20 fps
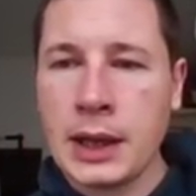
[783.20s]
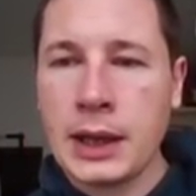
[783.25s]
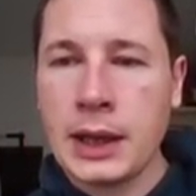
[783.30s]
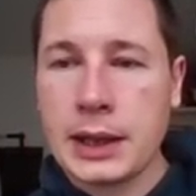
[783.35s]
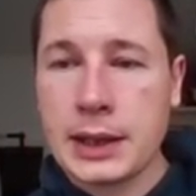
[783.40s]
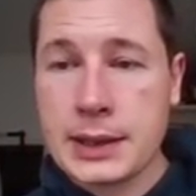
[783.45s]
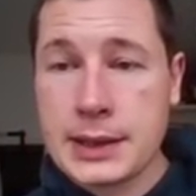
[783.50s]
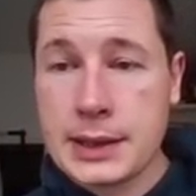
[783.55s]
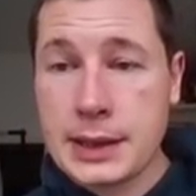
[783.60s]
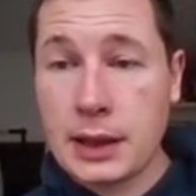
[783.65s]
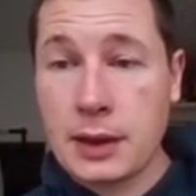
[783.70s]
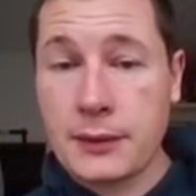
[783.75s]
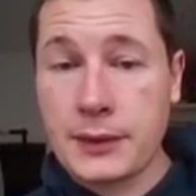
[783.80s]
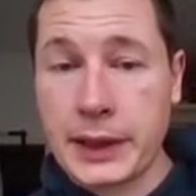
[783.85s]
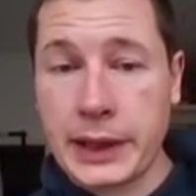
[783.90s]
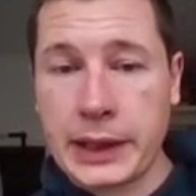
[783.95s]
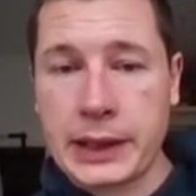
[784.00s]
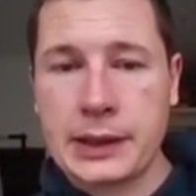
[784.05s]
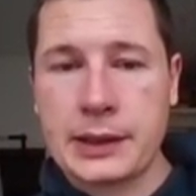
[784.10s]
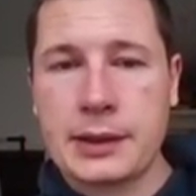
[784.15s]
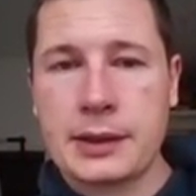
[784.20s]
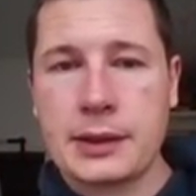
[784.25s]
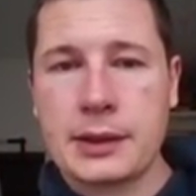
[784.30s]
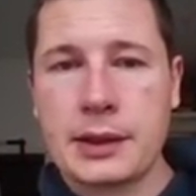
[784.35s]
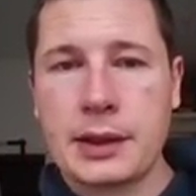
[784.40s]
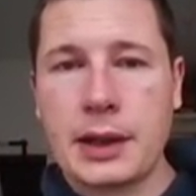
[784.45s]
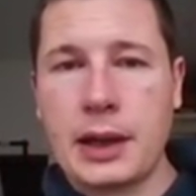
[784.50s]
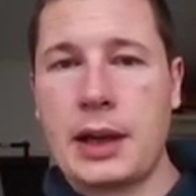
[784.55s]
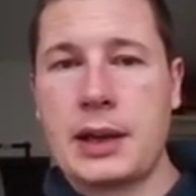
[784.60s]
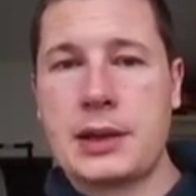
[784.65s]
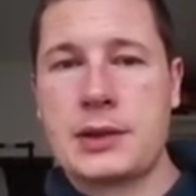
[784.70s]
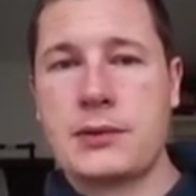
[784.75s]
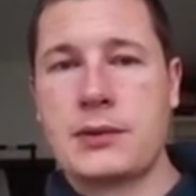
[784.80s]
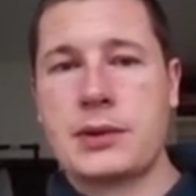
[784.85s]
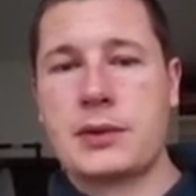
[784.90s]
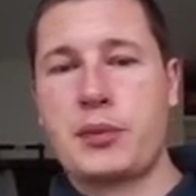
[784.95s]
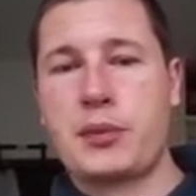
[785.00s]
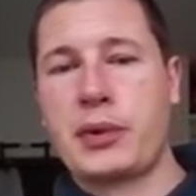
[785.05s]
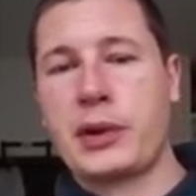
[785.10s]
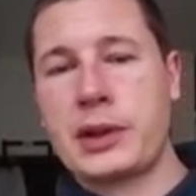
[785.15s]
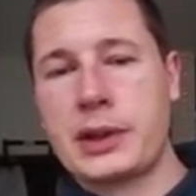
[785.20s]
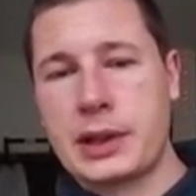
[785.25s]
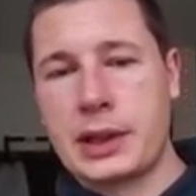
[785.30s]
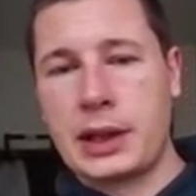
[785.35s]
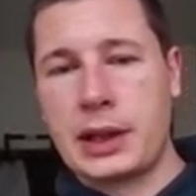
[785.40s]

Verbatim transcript: Instead of that, as was pointed